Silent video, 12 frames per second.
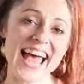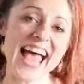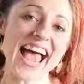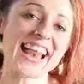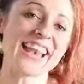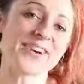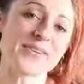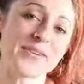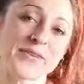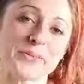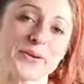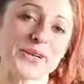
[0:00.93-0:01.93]
Hello
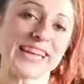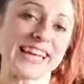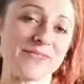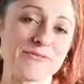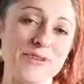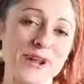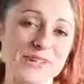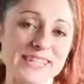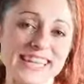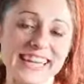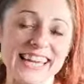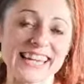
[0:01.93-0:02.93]
everybody,
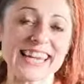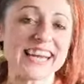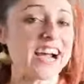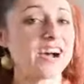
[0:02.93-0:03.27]
Rosie here,